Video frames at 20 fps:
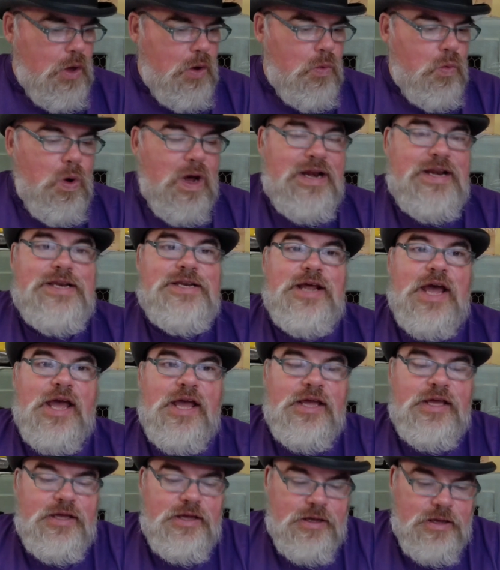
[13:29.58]
One
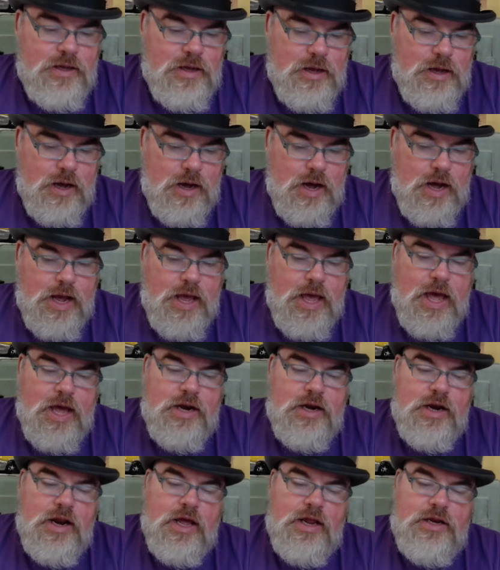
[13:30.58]
day, I
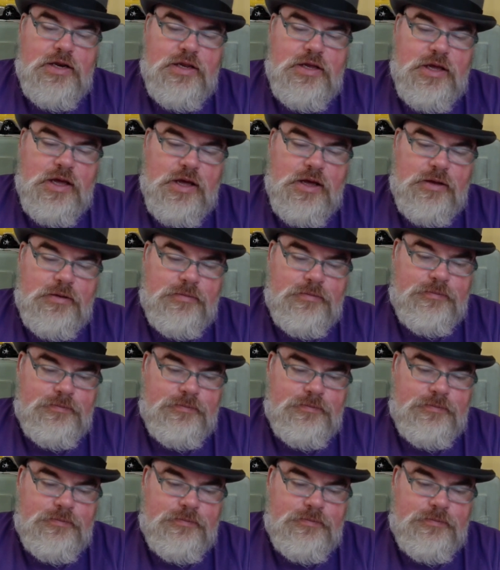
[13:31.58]
had an idea.